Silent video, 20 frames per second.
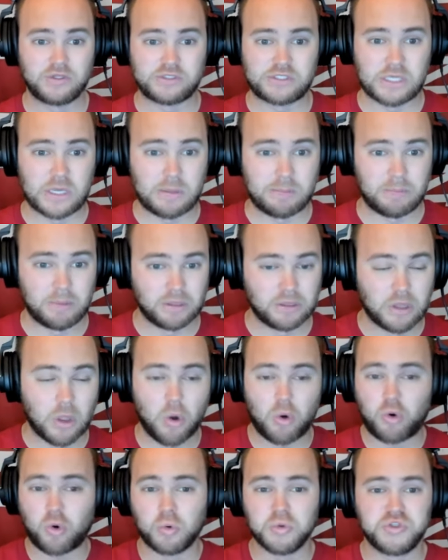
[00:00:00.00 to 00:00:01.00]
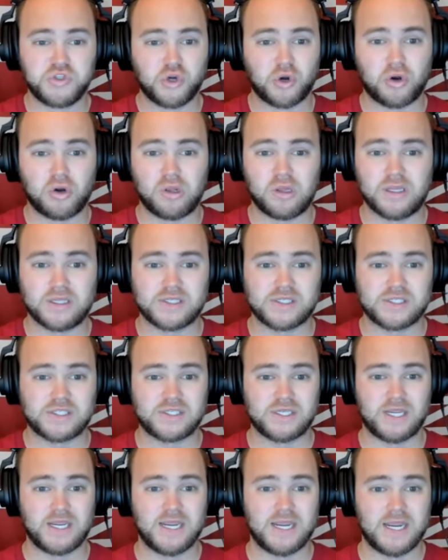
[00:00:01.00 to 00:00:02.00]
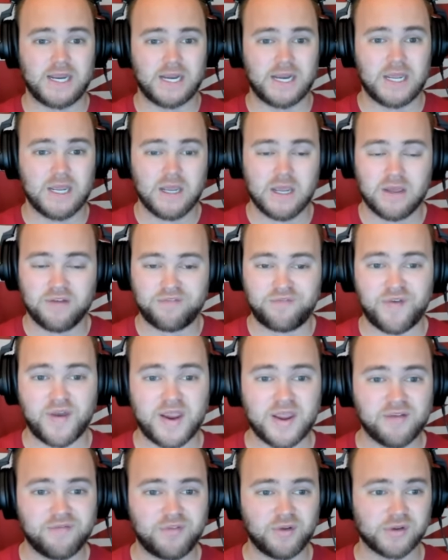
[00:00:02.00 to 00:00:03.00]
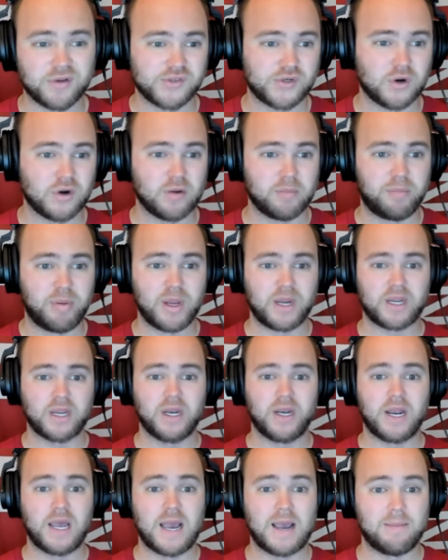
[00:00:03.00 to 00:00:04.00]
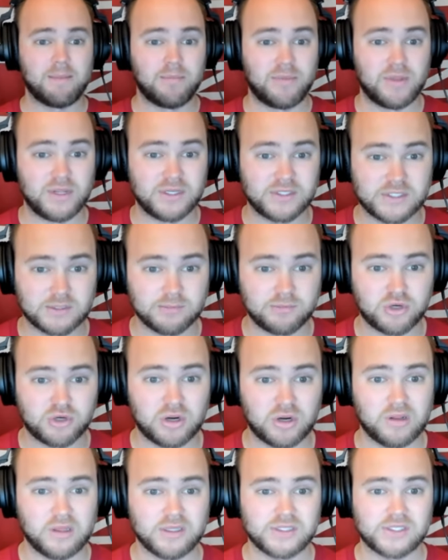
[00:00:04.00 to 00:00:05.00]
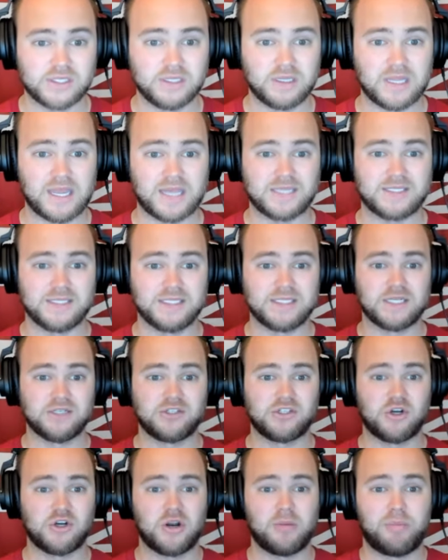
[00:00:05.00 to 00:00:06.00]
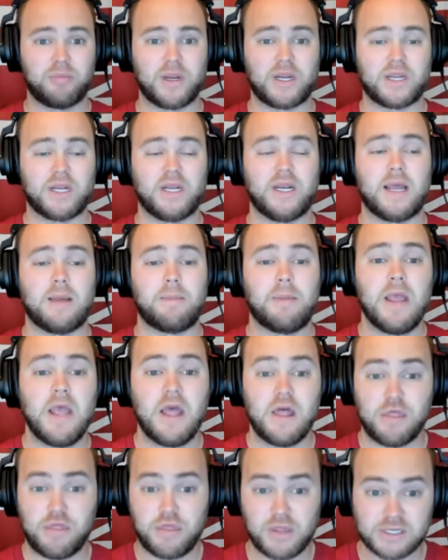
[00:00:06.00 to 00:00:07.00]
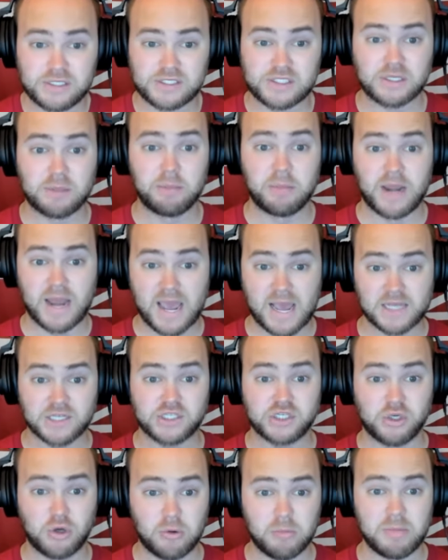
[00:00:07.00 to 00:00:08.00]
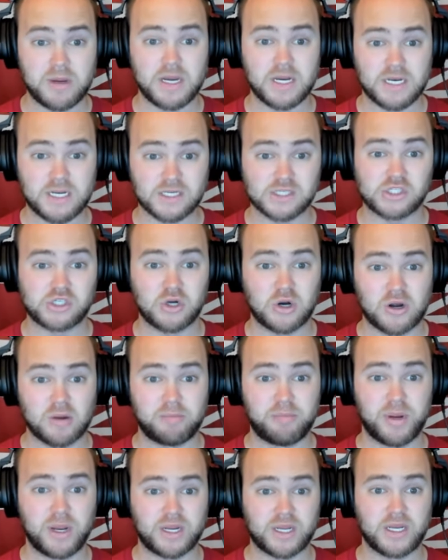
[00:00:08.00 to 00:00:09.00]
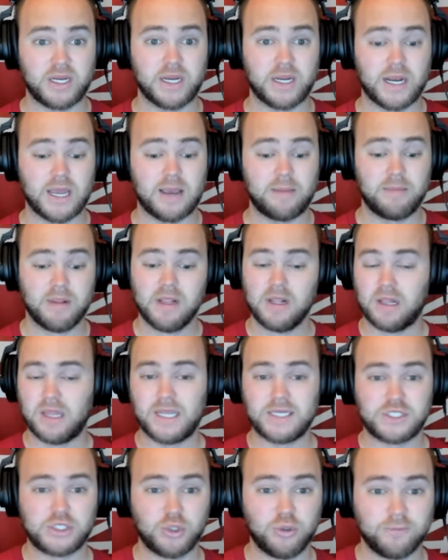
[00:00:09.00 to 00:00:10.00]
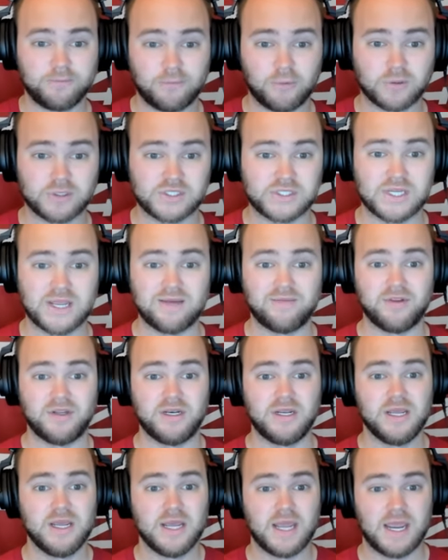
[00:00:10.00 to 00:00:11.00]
some local journalists in Fayetteville started picking it up. Then some journalists in Lexington started picking it up. Then some national media started picking it up, like 247